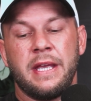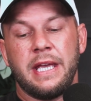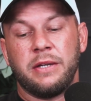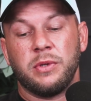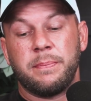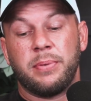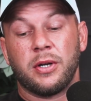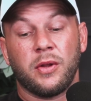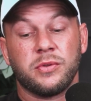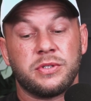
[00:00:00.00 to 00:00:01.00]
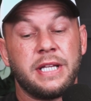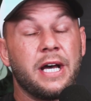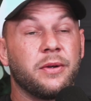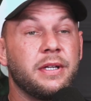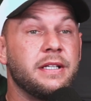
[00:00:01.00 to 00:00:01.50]
and really put all those
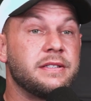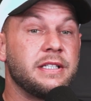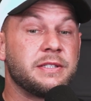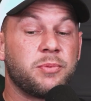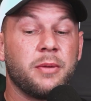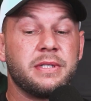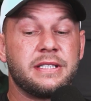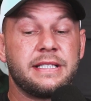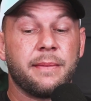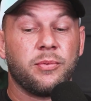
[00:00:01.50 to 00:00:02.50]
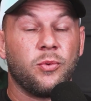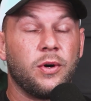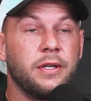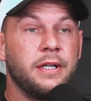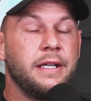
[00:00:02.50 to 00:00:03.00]
down is probably step
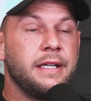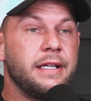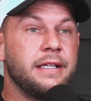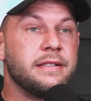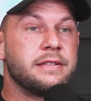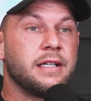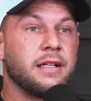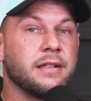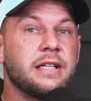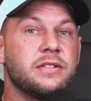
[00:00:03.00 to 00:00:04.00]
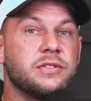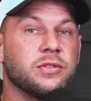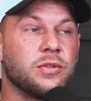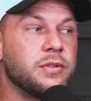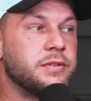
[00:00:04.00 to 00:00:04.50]
one is lessons
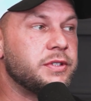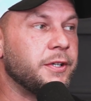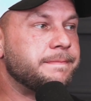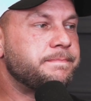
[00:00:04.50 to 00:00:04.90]
learned. So,